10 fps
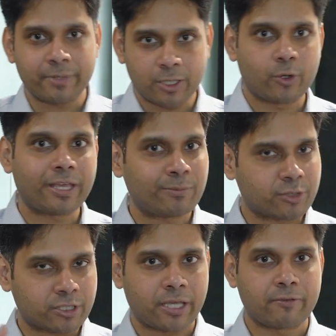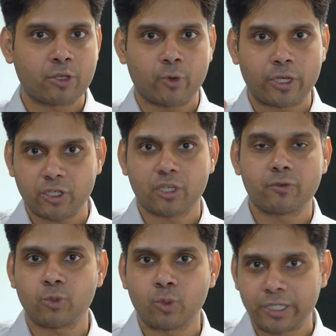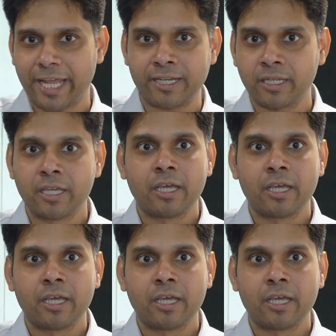but today I'm just giving, going to give you 10